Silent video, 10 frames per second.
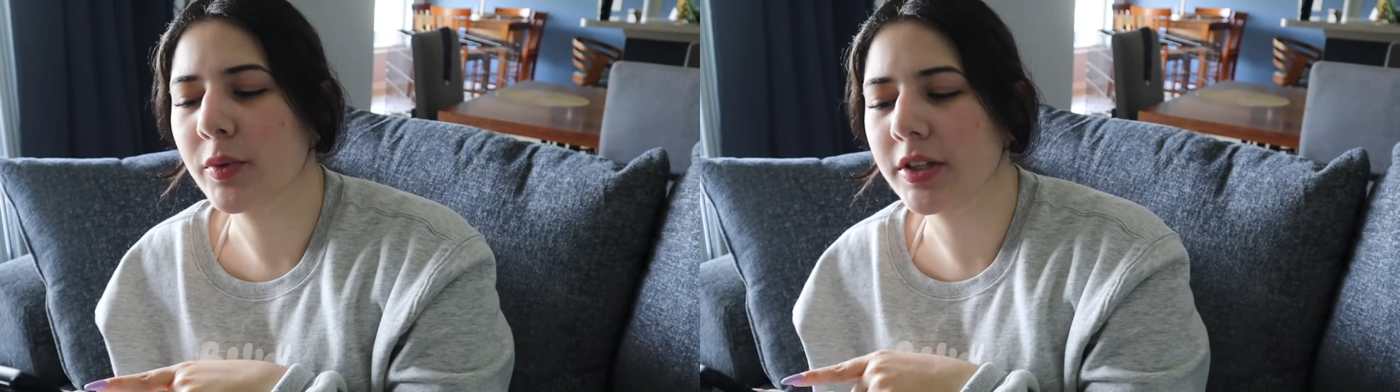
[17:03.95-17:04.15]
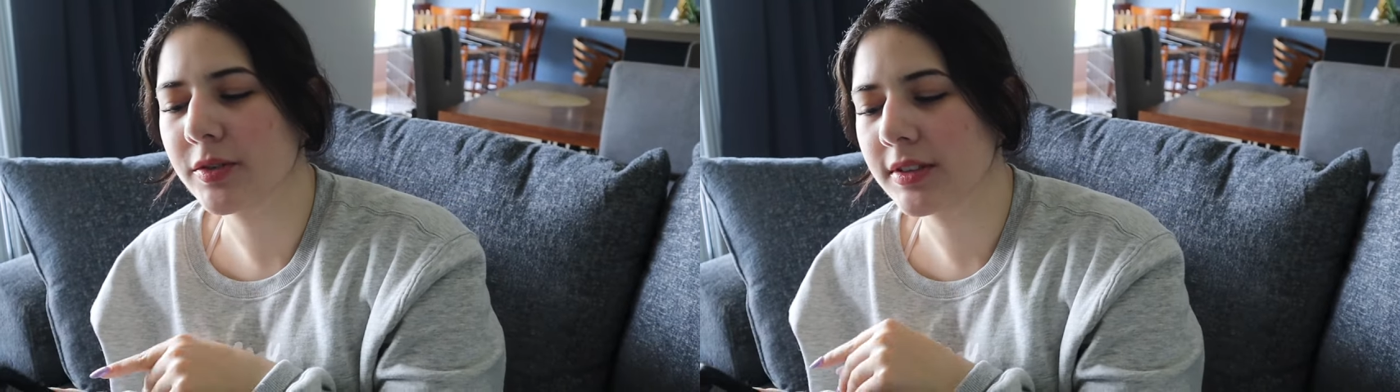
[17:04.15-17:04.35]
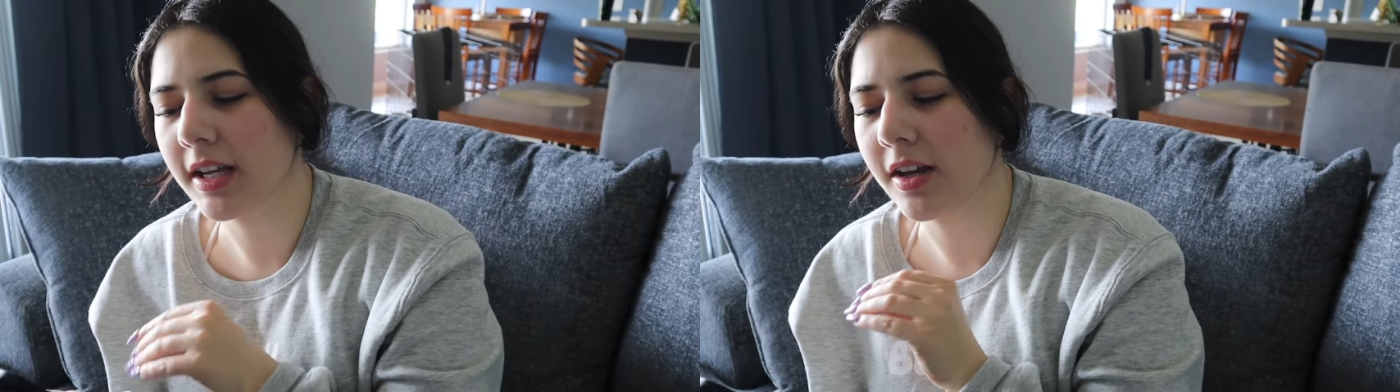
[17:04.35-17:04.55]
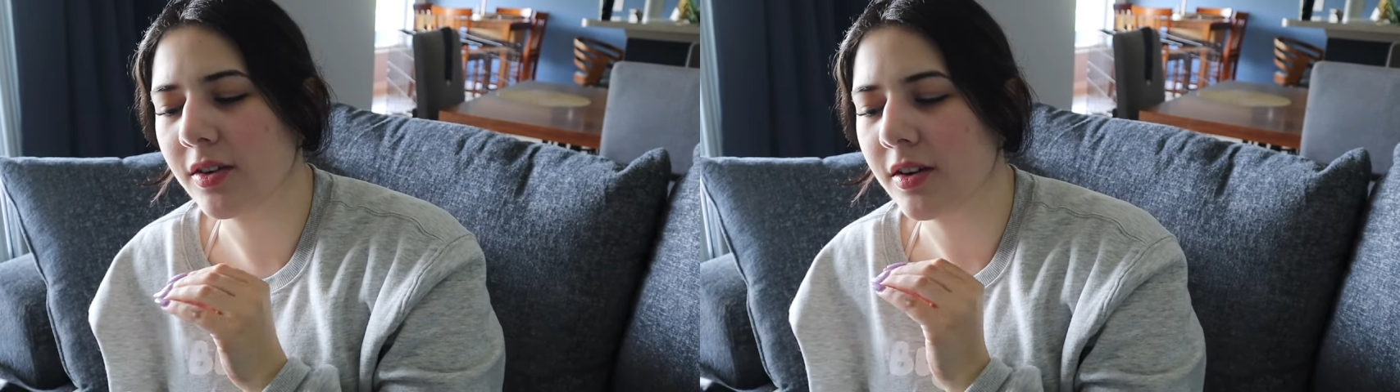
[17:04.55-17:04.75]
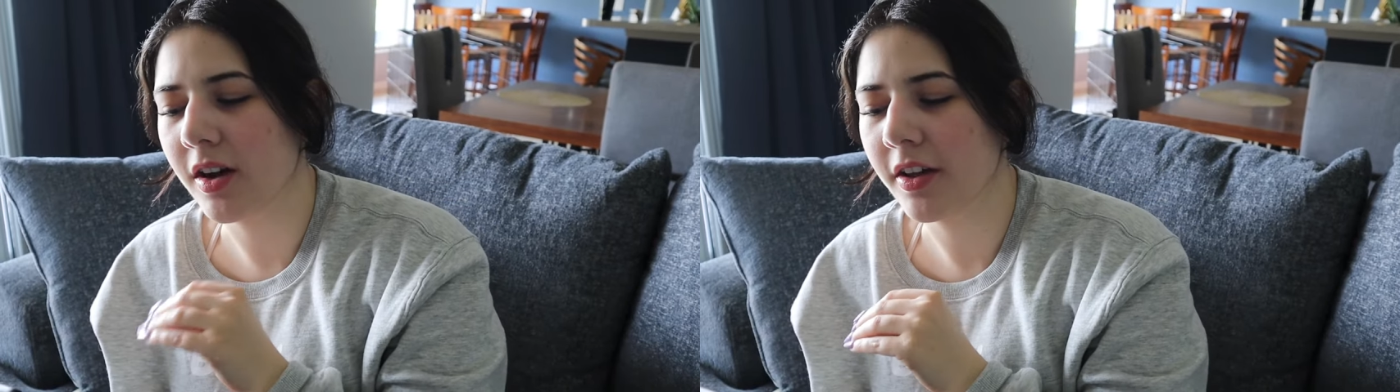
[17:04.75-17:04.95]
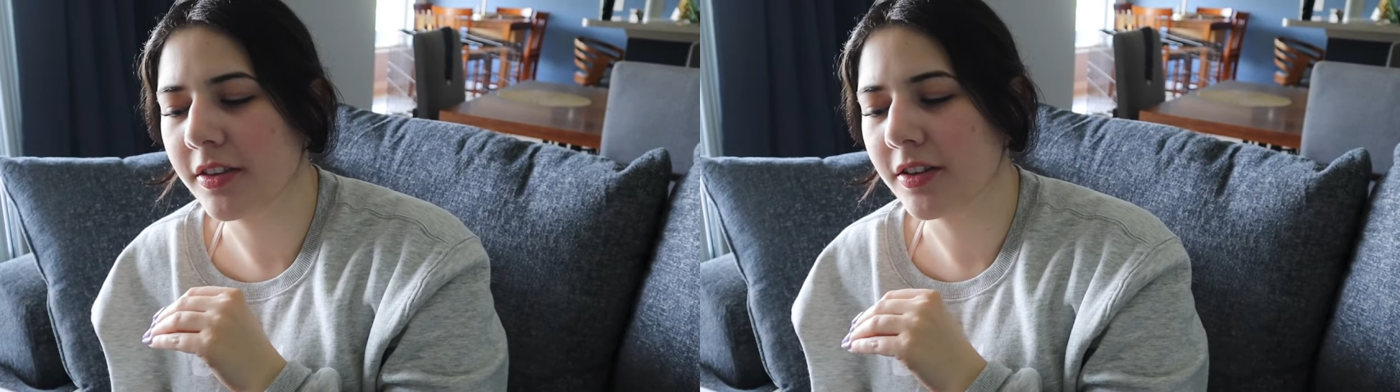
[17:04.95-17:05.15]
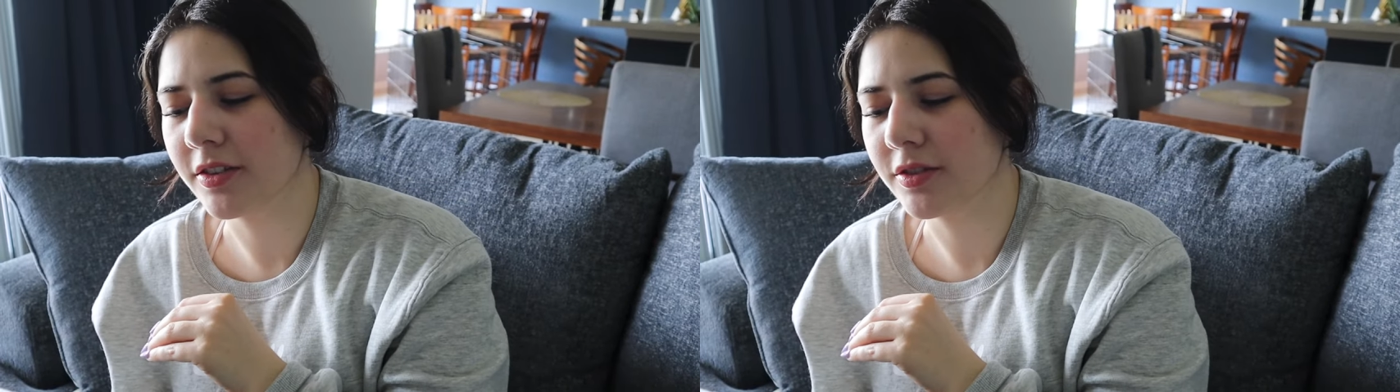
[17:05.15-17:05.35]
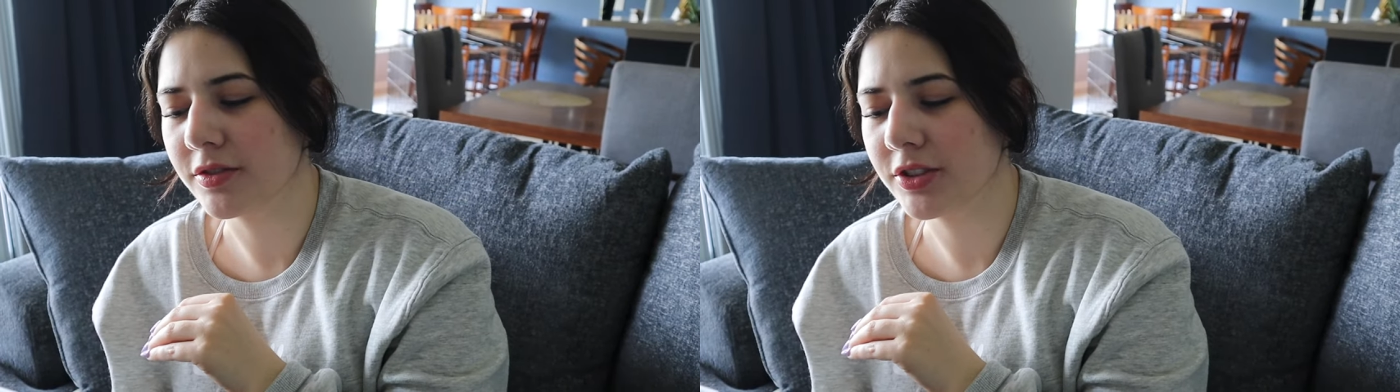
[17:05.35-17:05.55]
what you tell all the
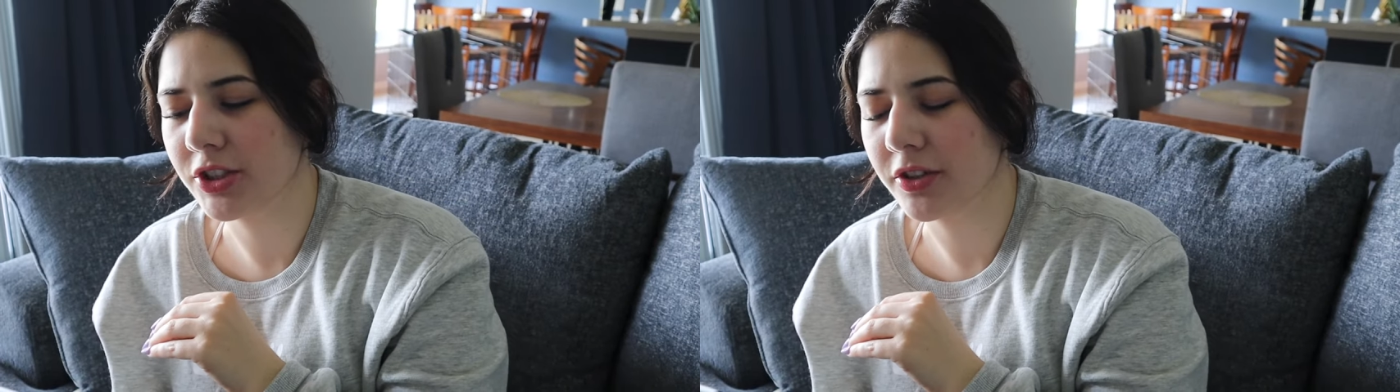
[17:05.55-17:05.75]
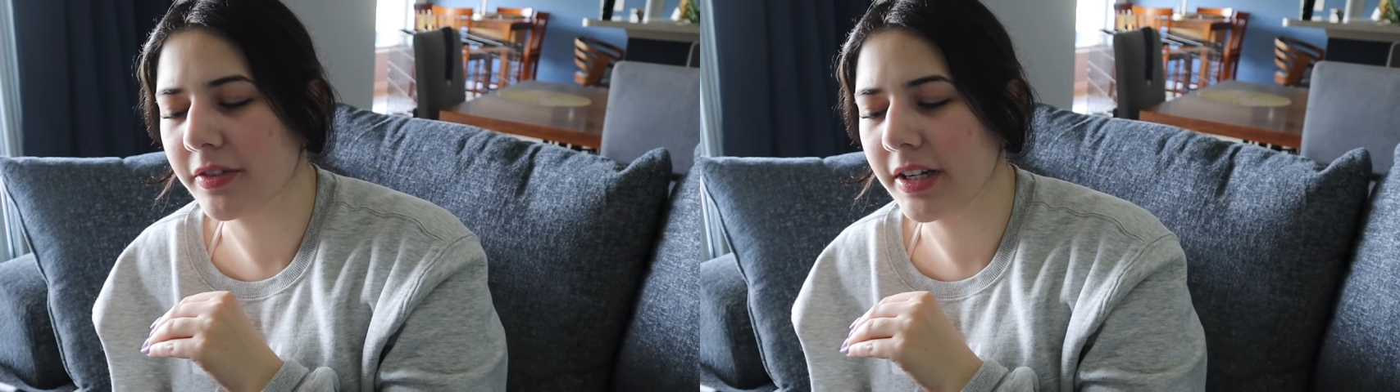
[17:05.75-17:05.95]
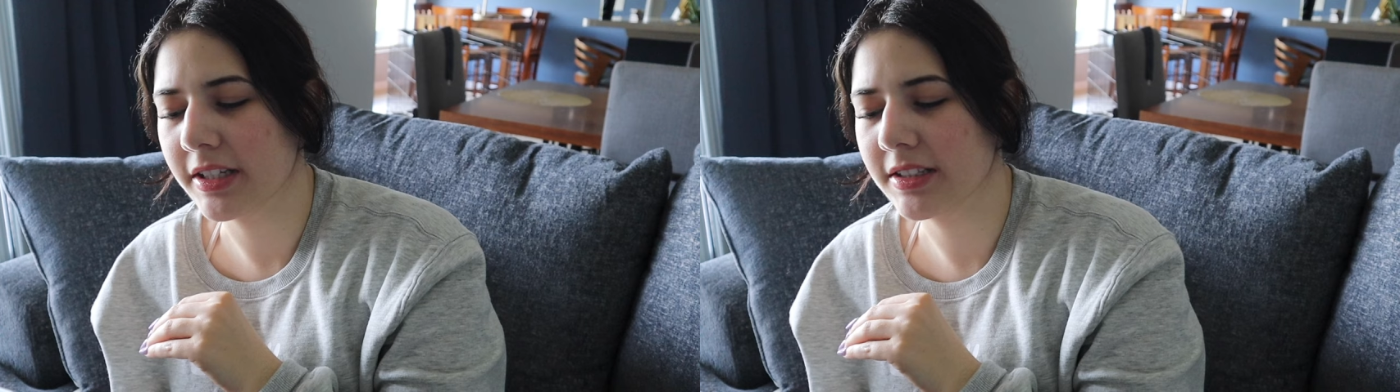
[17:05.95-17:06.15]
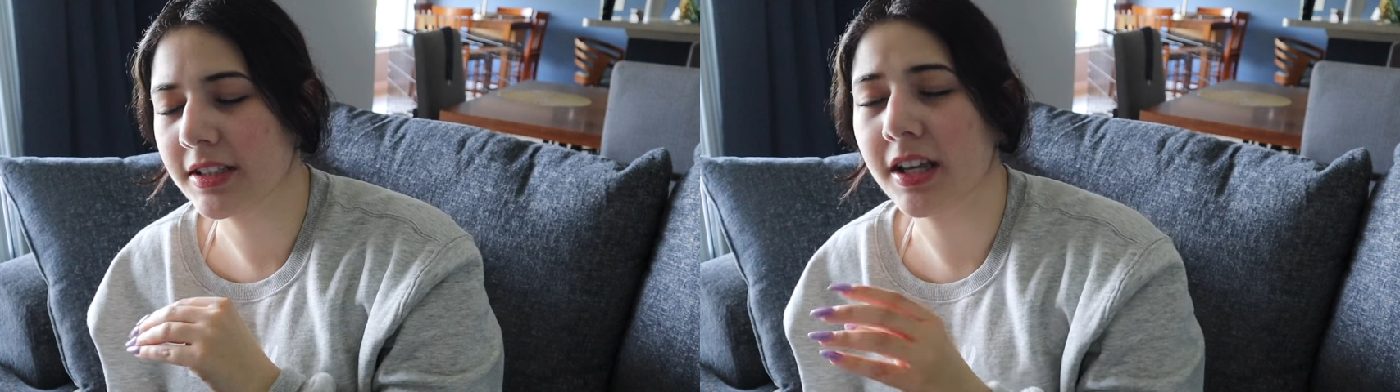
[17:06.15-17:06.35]
girls, Jervis.